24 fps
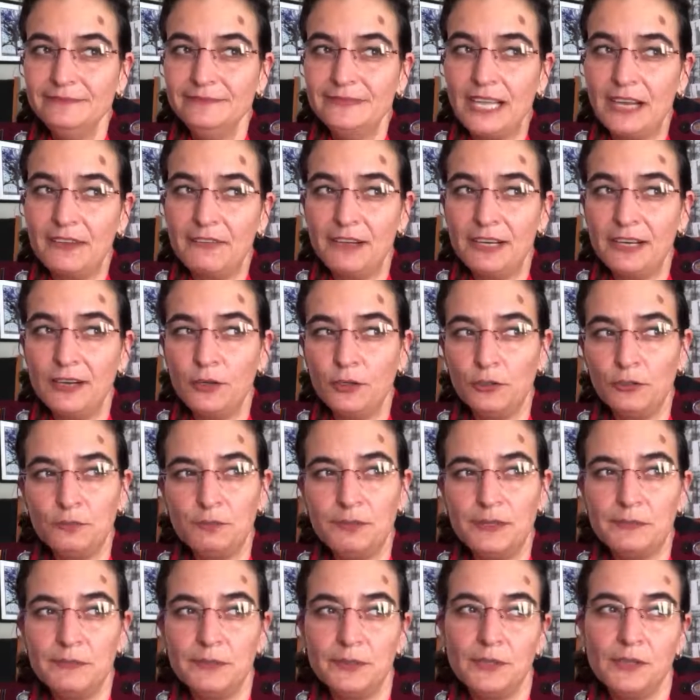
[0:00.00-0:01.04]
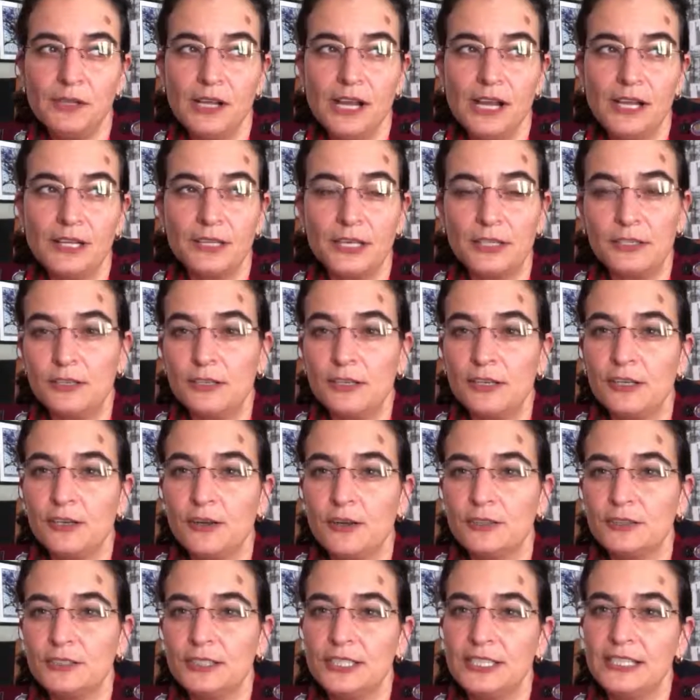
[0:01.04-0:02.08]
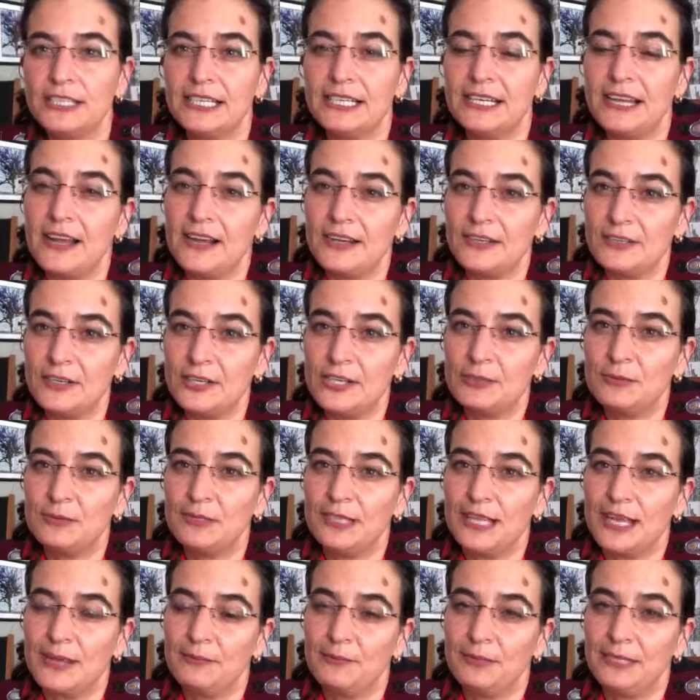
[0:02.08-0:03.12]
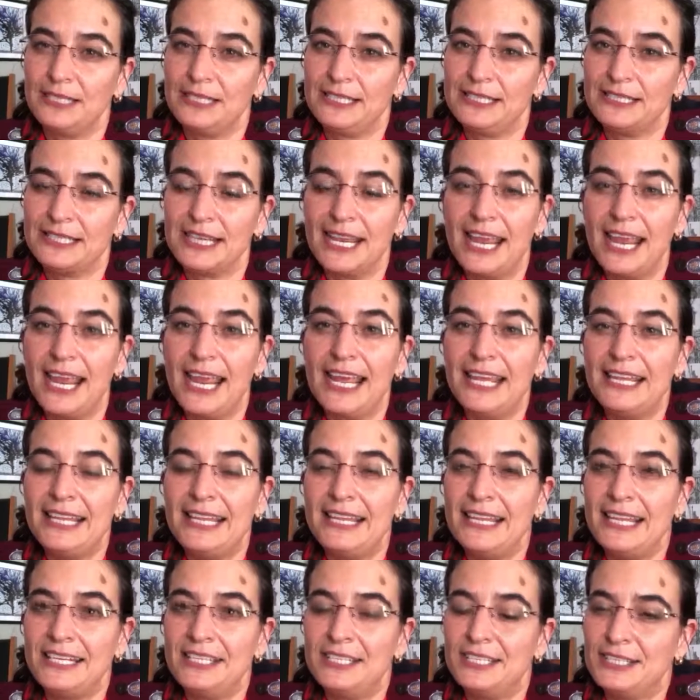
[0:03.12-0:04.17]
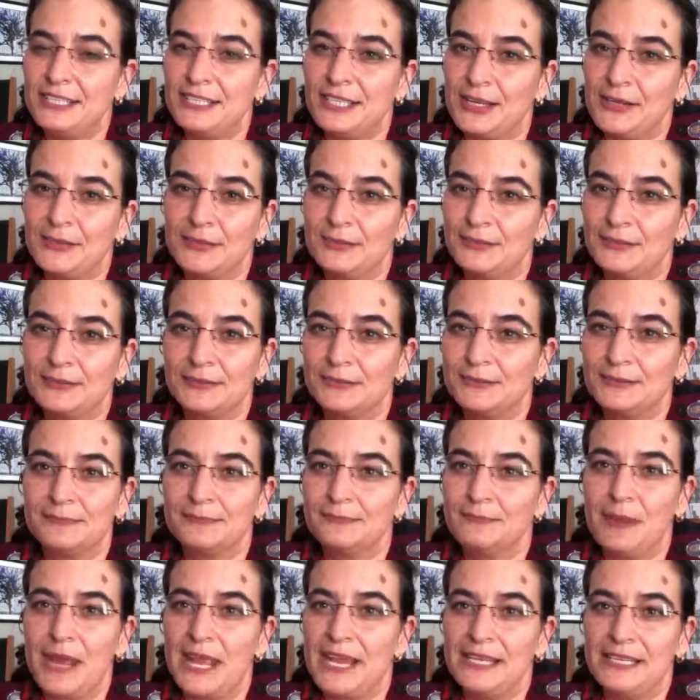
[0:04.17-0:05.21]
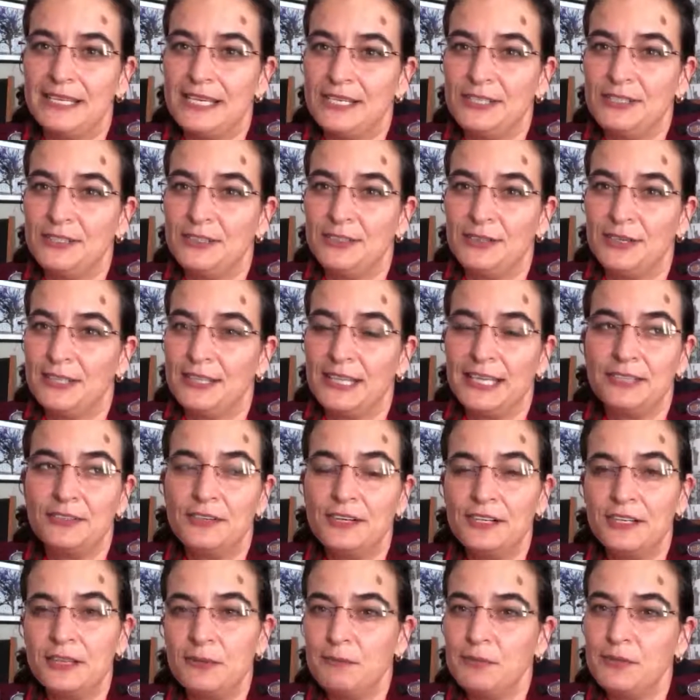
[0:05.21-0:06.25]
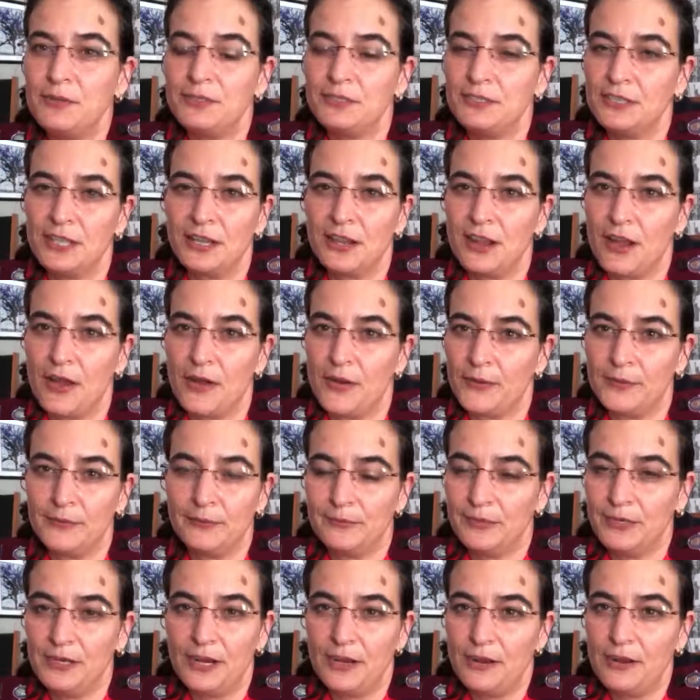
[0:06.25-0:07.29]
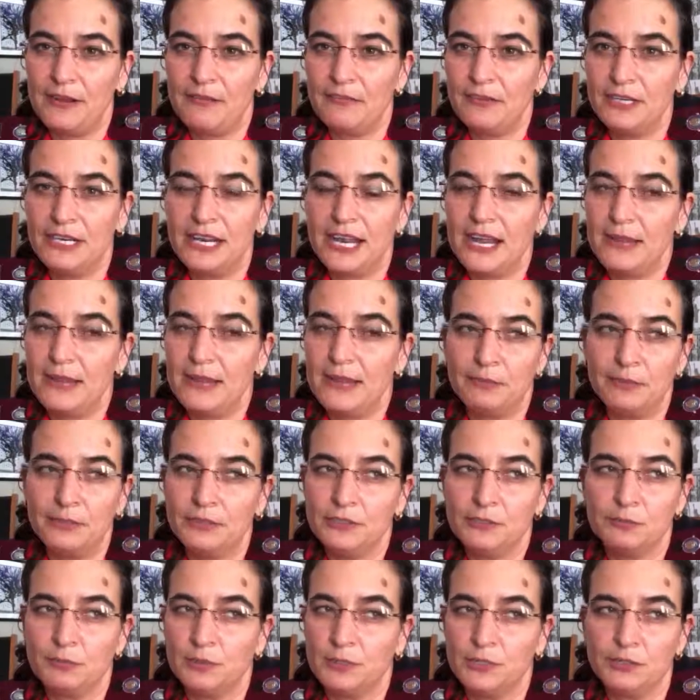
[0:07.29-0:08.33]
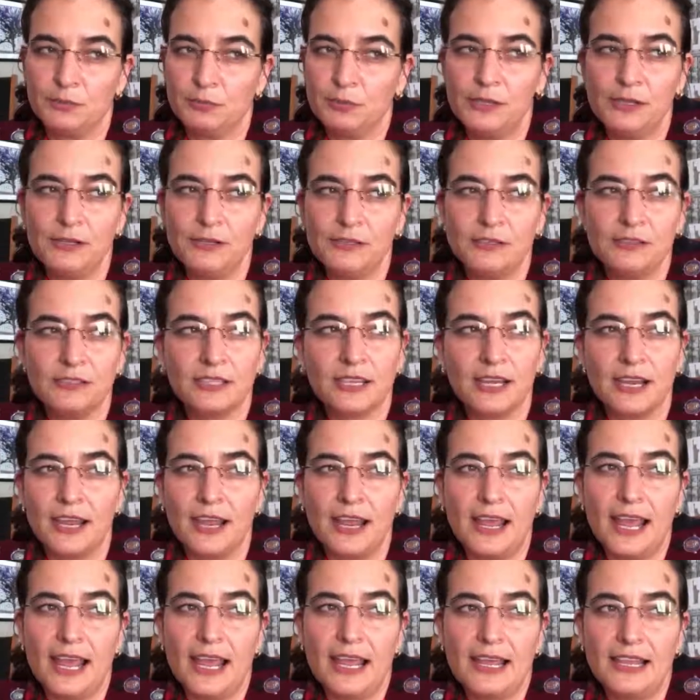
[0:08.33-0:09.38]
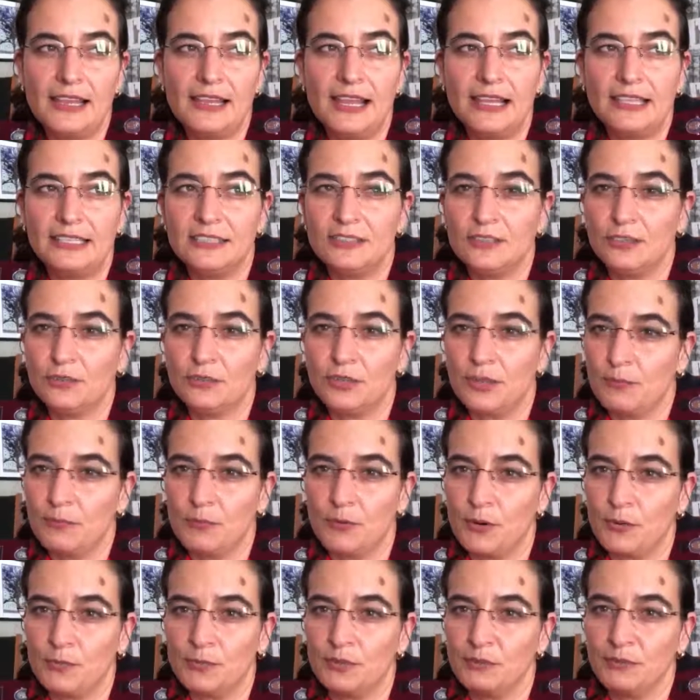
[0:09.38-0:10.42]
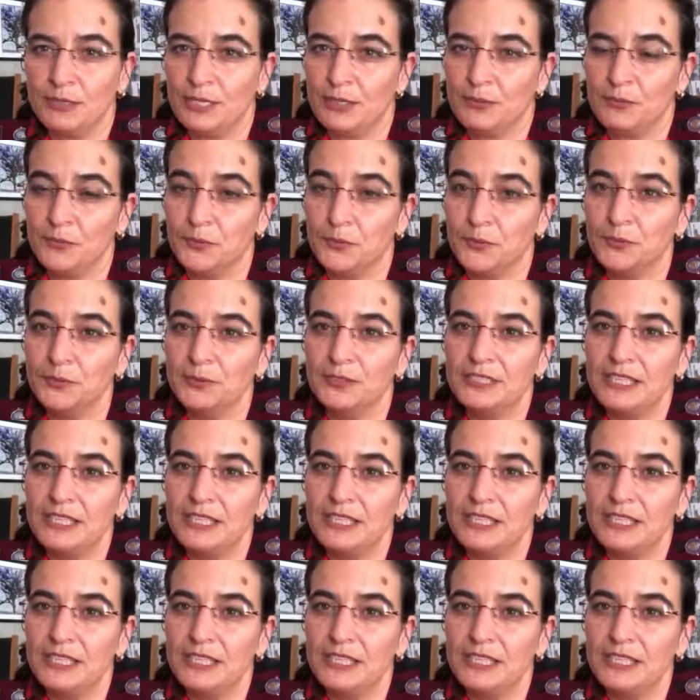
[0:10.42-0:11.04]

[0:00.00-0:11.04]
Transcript: I find a lot of people go to the doctor, they're diagnosed with diabetes, and then they just don't pay attention to it. They drink the pills and they go home. You know, every day, pills, pills, pills, and that's not their problem anymore.